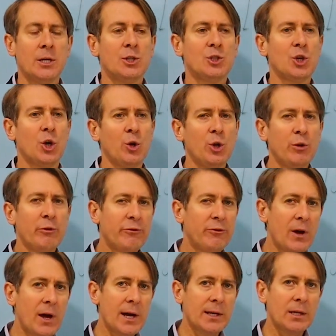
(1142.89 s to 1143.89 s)
So you
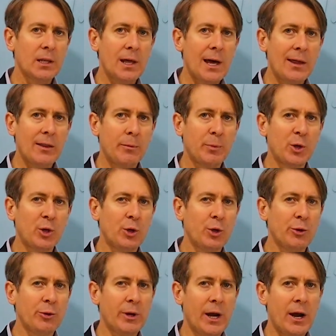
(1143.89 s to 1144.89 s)
find a lot of the
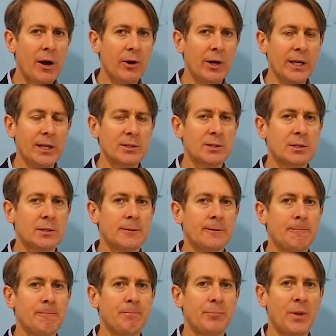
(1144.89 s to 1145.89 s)
peculiarities
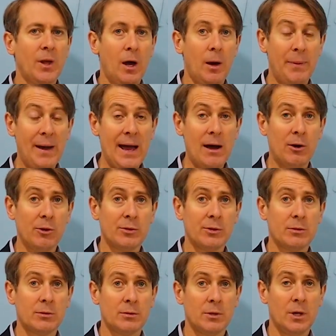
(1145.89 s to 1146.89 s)
about,
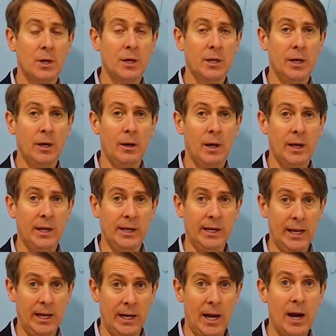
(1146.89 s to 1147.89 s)

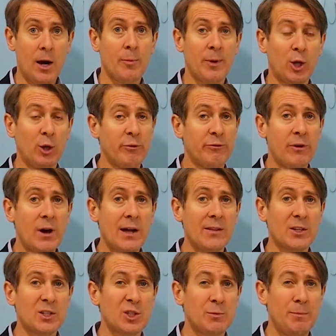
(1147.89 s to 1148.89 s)
in Arabic, you
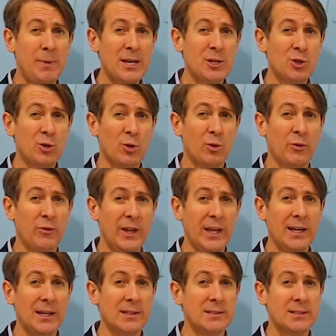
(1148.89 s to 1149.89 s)
find the special
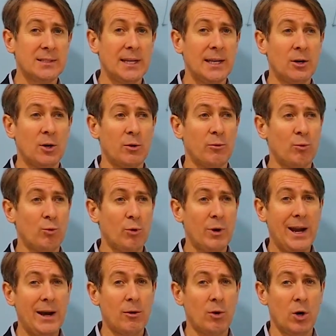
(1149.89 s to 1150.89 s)
things that are
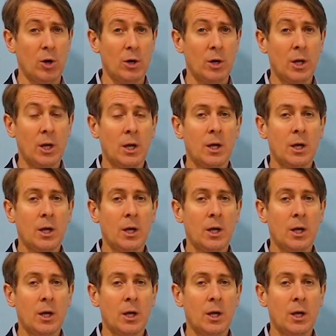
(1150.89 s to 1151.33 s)
rarer